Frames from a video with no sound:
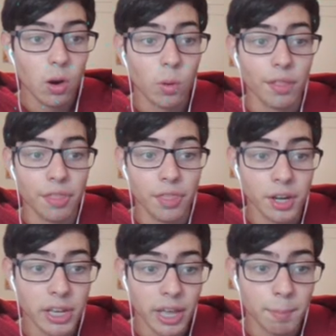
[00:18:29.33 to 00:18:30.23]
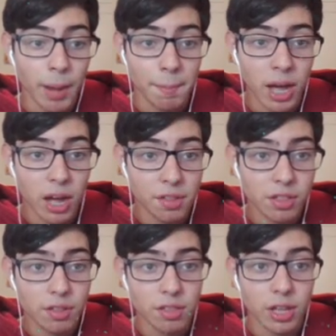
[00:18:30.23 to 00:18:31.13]
or the Thundy in my mocks.
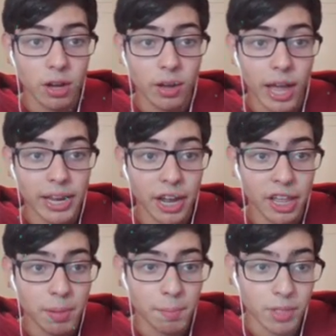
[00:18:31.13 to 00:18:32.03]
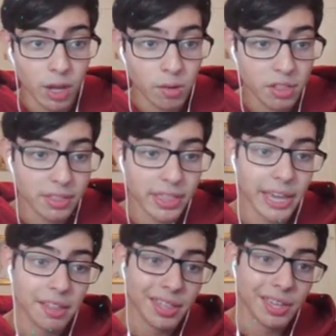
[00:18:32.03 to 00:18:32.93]
So I can Ice Beam those,
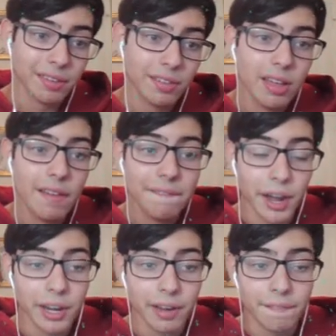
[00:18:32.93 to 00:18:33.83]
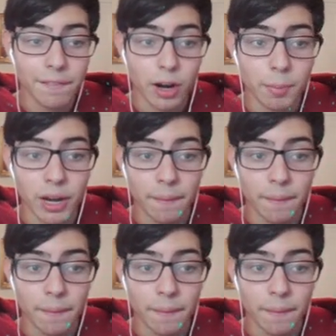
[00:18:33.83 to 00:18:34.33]
take a Z fighting from,